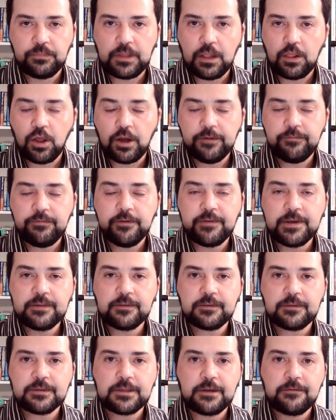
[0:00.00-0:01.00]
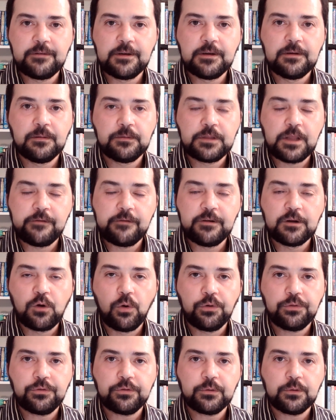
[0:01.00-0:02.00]
life events they will
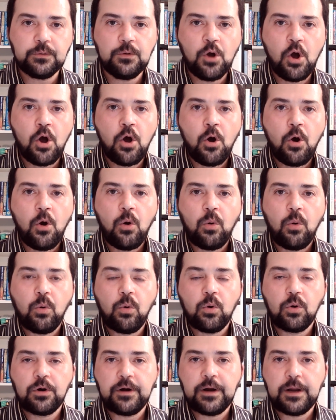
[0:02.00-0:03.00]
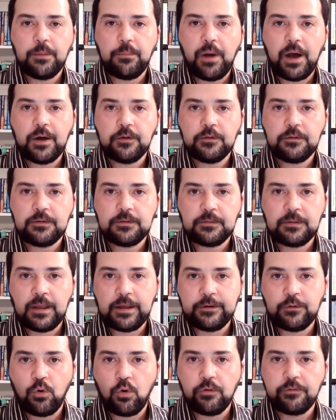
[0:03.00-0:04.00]
go through, or about
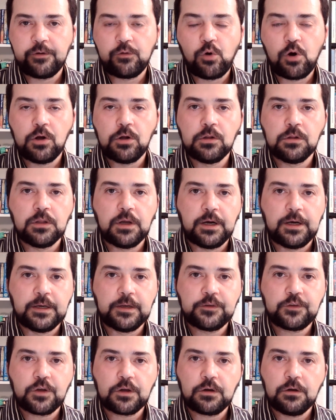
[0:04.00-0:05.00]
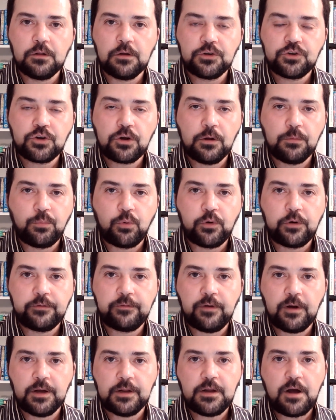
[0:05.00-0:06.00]
an overall psychological
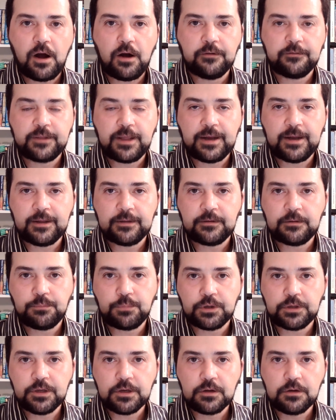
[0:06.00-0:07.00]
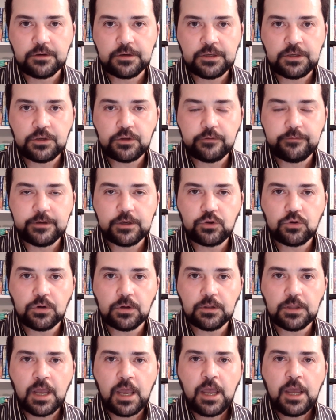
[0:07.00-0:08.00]
profile of that particular individual.